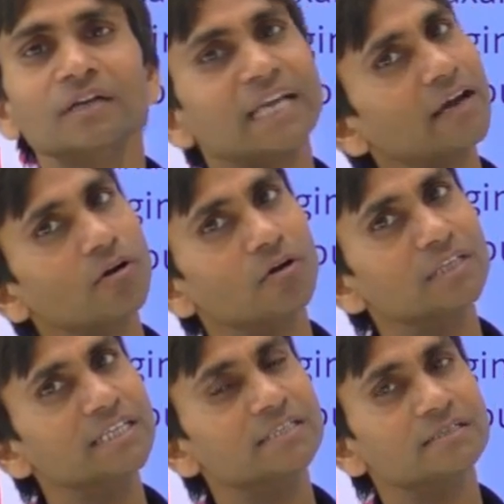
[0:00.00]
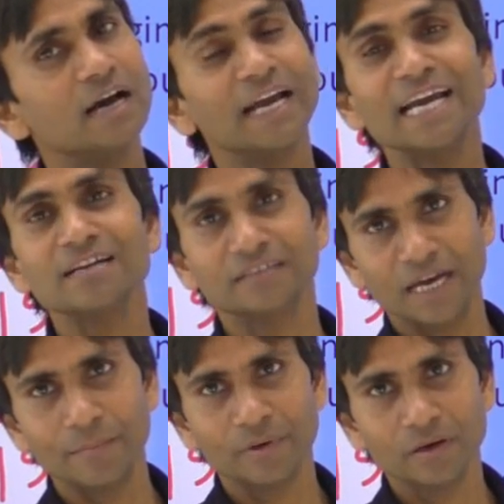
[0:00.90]
technologies against
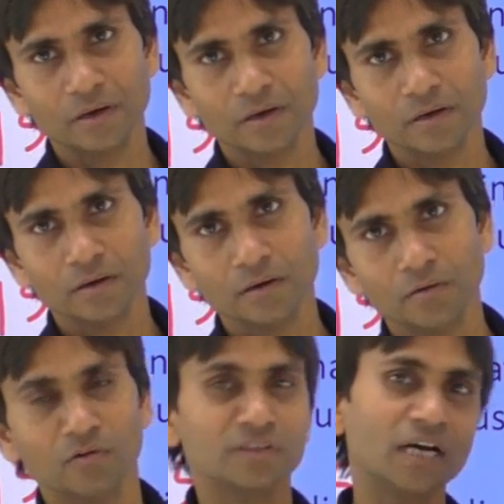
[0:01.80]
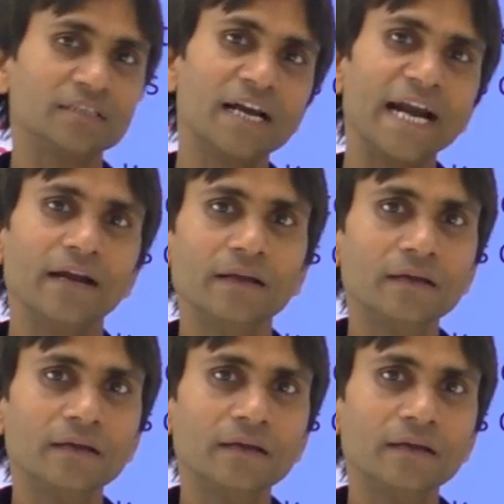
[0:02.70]
them. On the other hand,